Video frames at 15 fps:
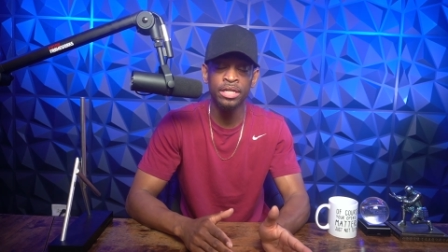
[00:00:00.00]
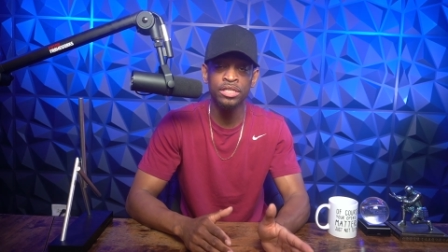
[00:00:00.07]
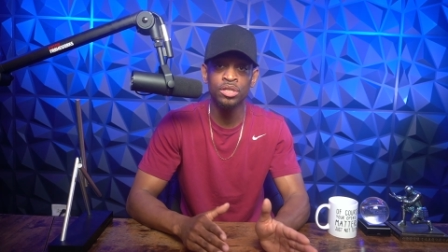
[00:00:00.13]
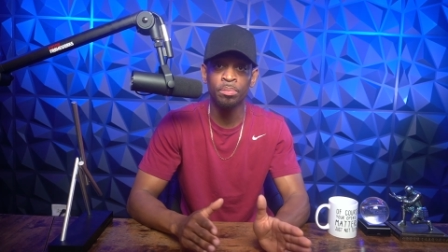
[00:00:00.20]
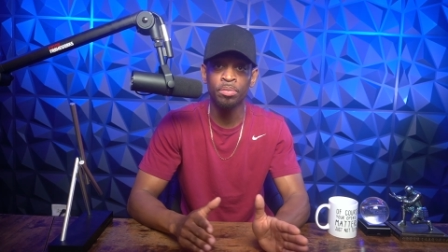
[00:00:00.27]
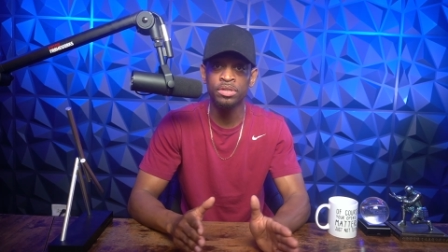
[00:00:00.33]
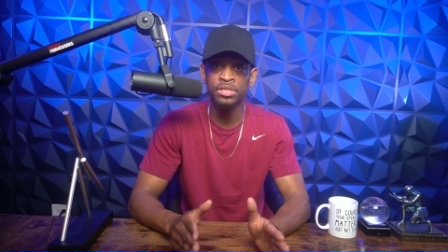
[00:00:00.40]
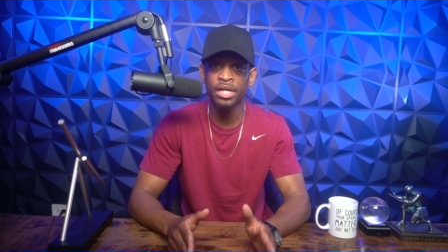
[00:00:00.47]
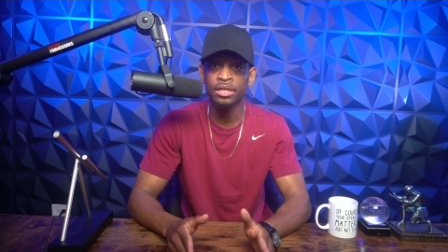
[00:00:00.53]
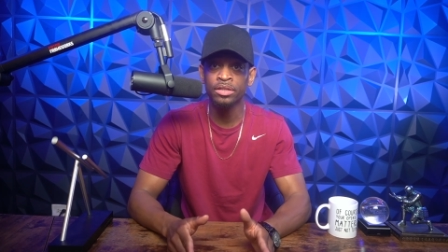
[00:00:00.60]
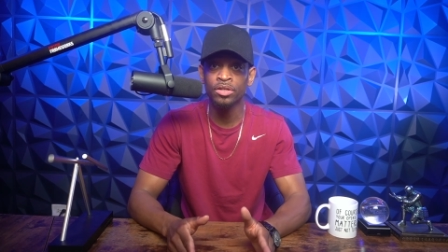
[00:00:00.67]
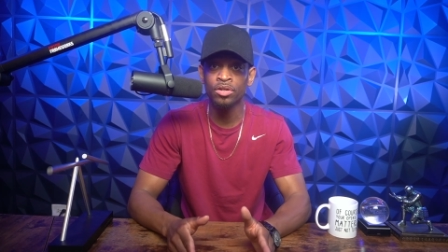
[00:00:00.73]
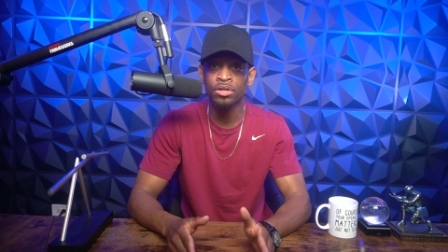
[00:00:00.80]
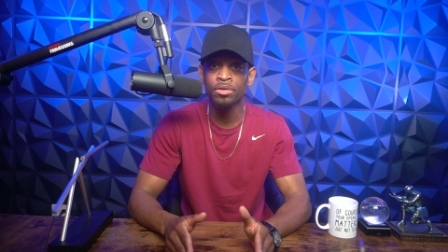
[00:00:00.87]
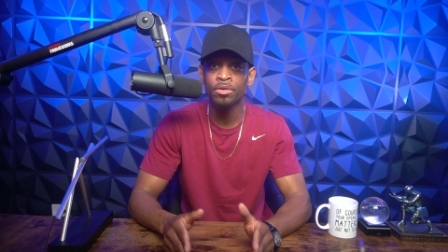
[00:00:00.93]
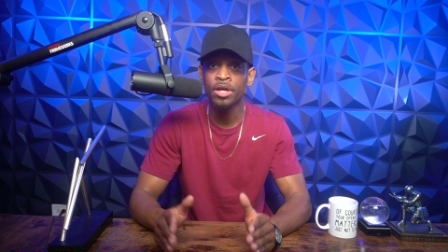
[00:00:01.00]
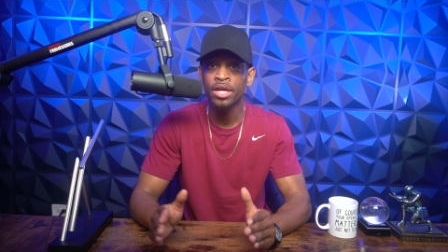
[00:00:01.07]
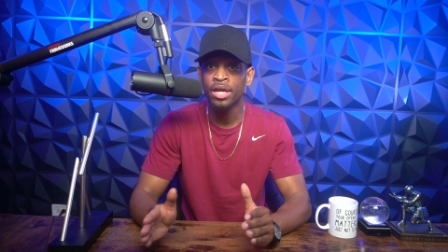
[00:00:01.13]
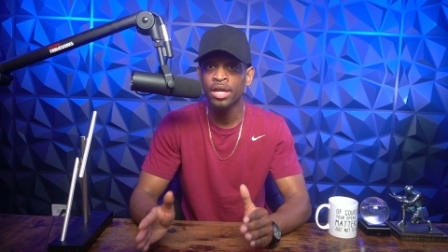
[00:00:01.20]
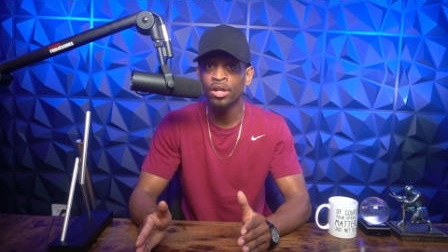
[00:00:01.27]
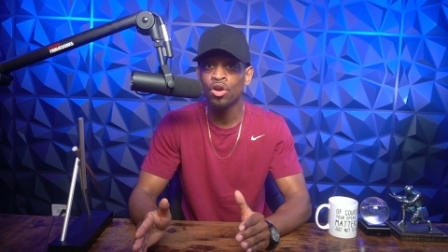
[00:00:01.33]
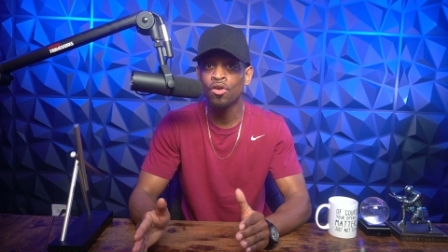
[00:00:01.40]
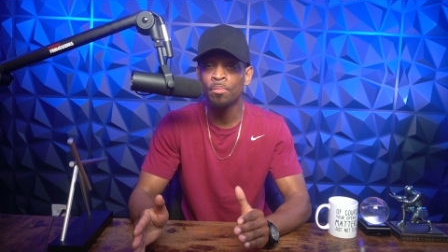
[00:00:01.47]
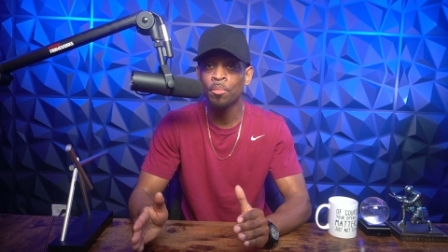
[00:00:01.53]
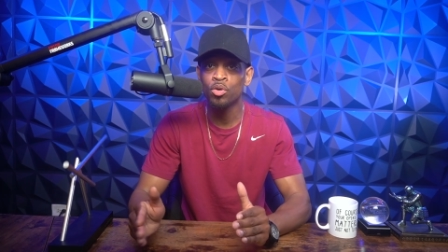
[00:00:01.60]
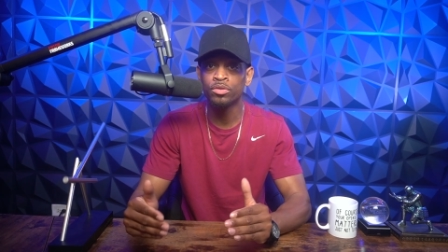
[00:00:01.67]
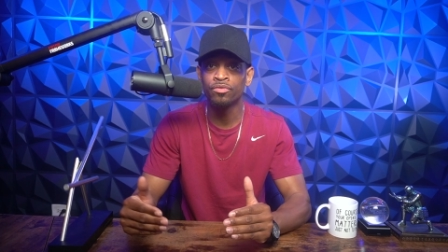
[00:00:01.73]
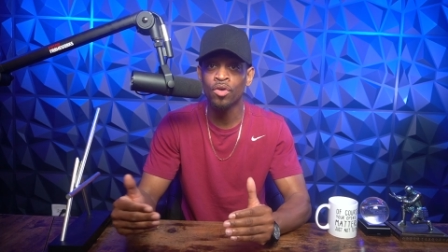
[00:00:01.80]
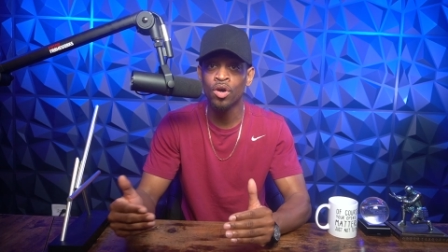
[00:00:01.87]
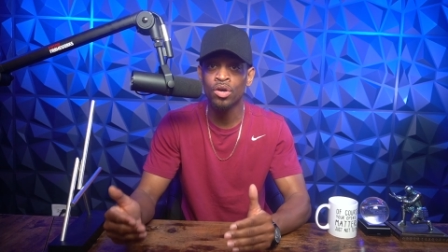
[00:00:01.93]
to protect her in her
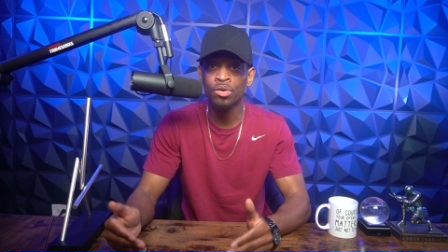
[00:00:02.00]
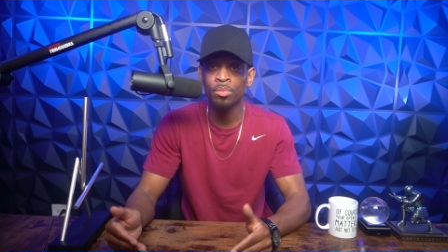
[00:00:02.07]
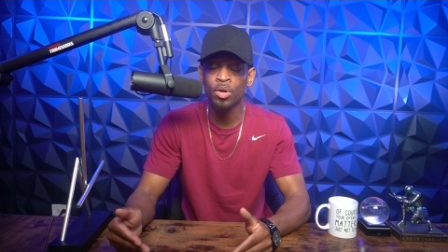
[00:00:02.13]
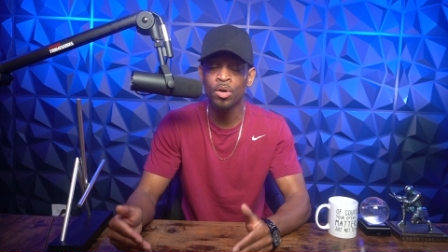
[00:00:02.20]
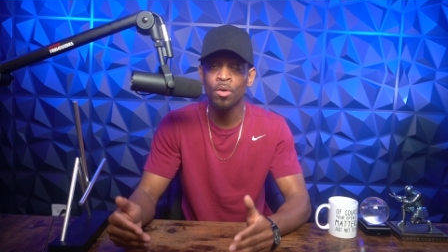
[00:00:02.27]
most vulnerable